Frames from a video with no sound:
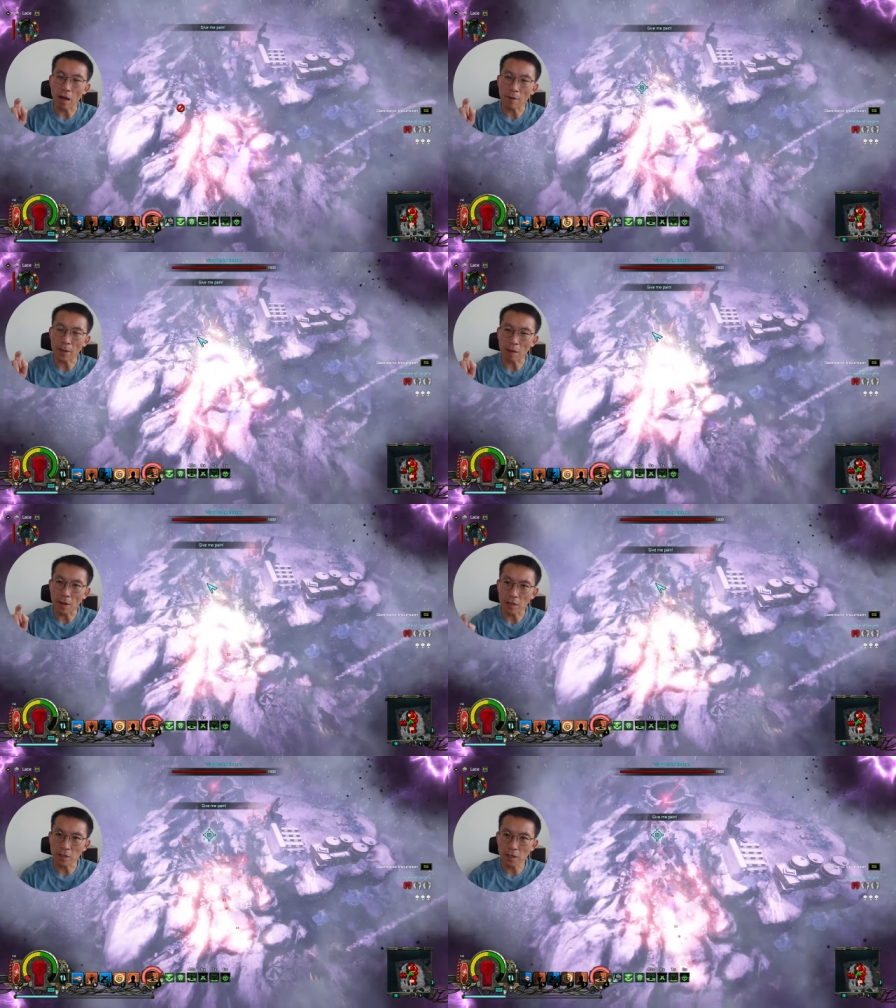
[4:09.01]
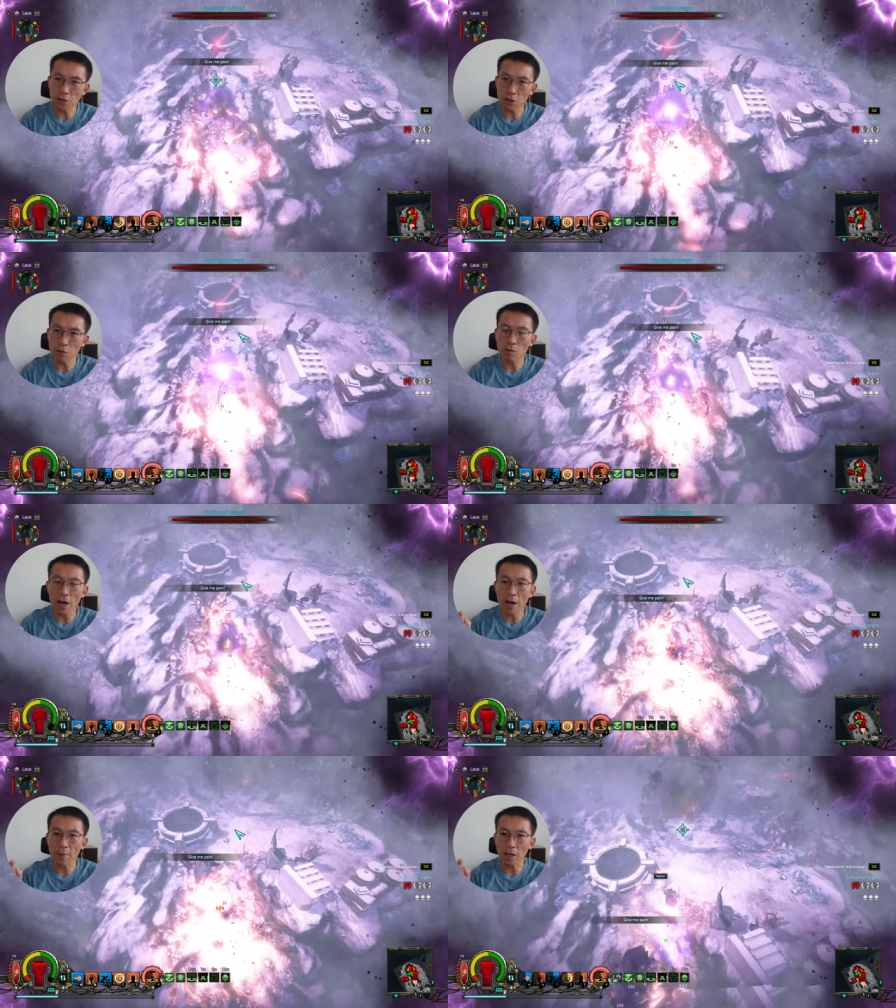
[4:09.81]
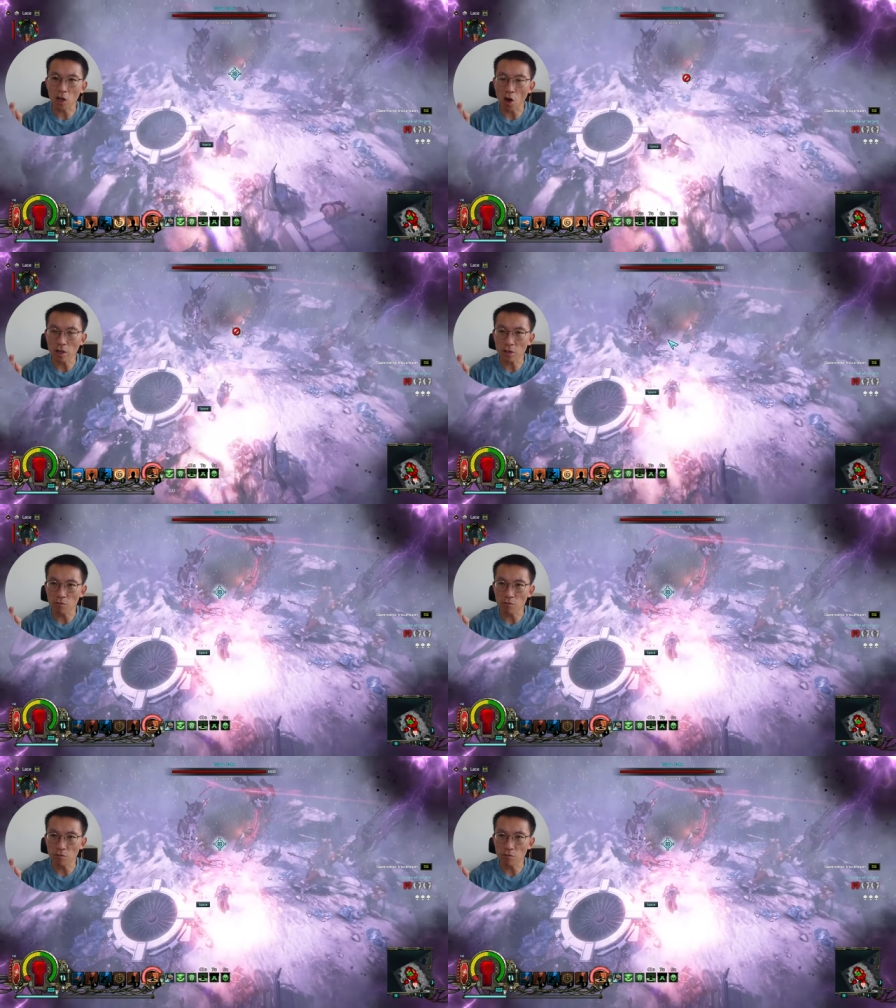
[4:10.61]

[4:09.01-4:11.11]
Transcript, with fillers: I pick up ancestral rare, but not